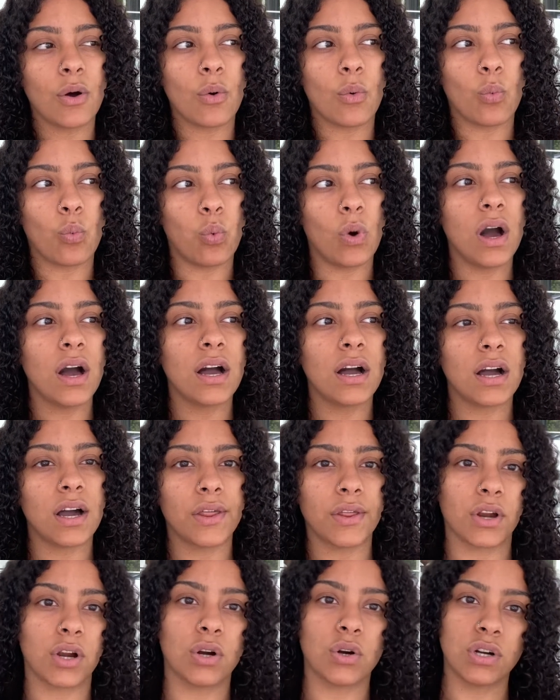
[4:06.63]
What
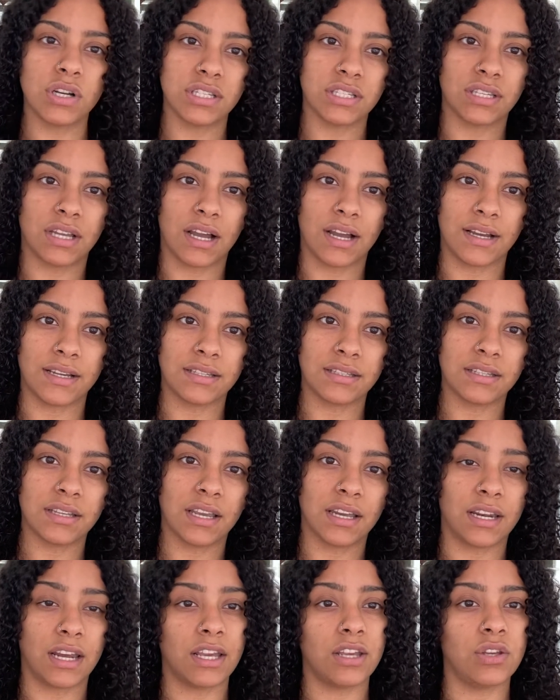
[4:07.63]
other hook size
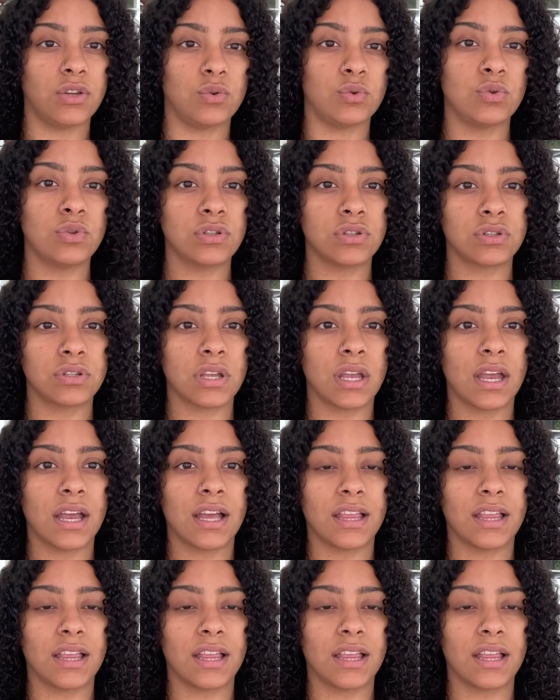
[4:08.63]
can I use